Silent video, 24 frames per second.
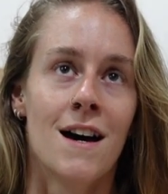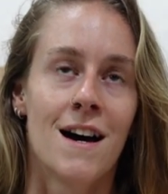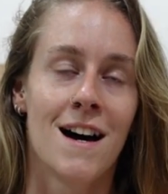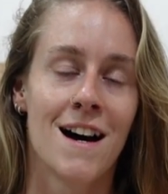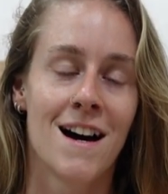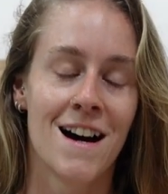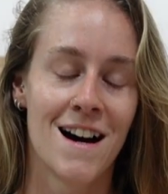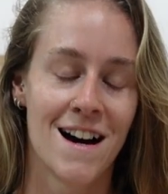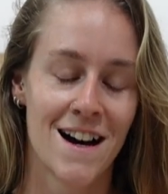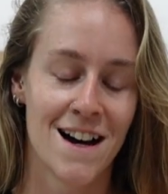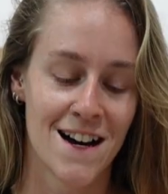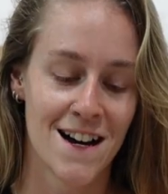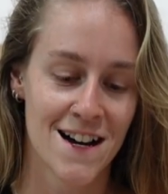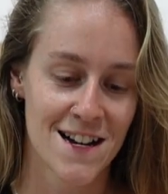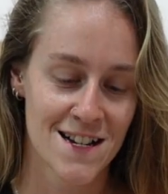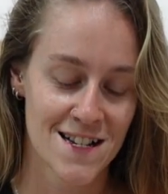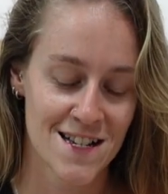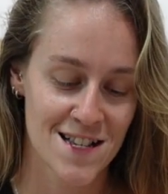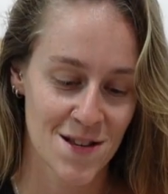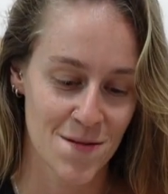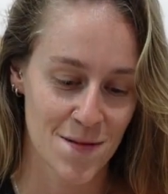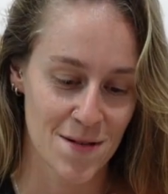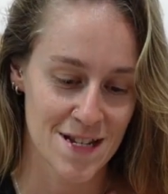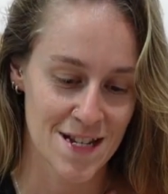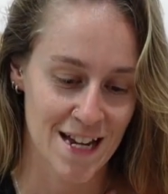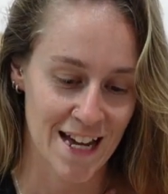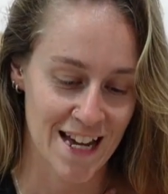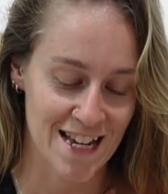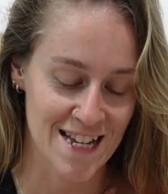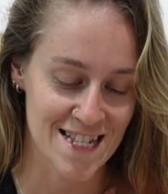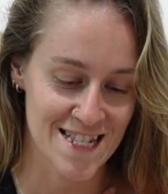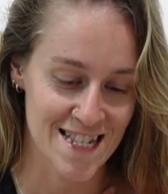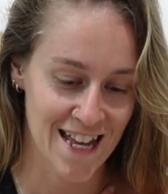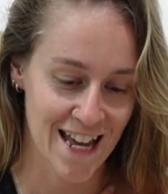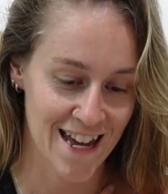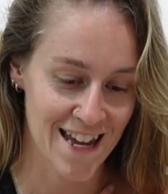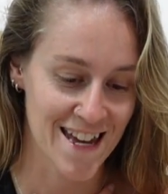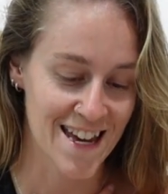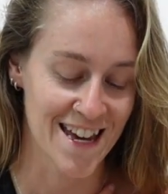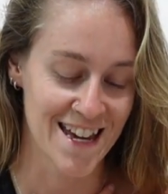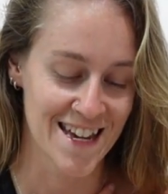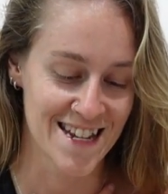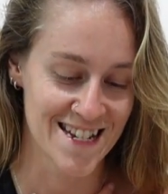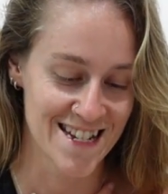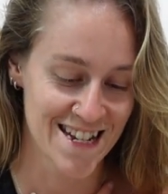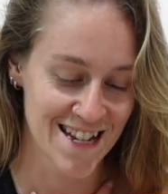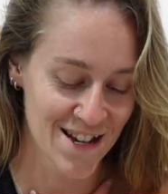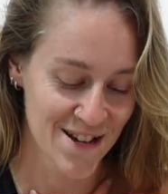let me take a
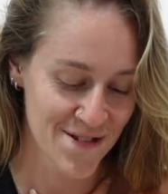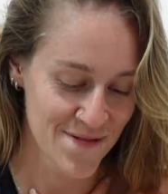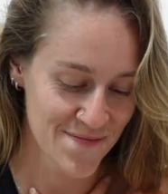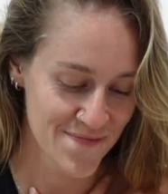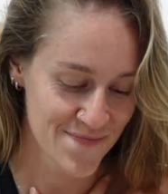second.